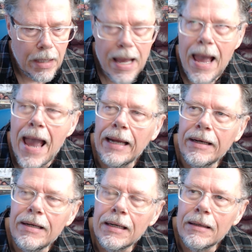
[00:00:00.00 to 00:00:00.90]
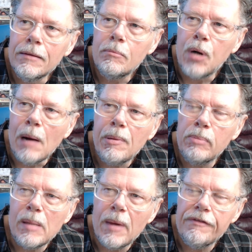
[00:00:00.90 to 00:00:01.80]
And probably
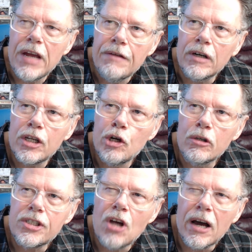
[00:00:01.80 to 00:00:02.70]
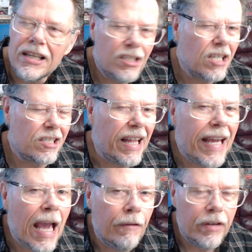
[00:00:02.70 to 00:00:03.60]
my favorite Cure song is Just Like
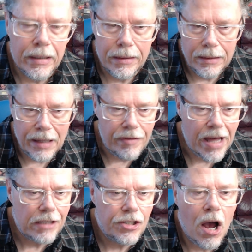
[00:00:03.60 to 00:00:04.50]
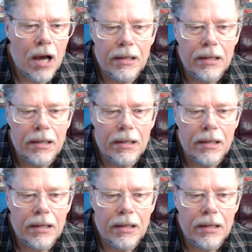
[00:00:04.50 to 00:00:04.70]
Heaven. Love that song.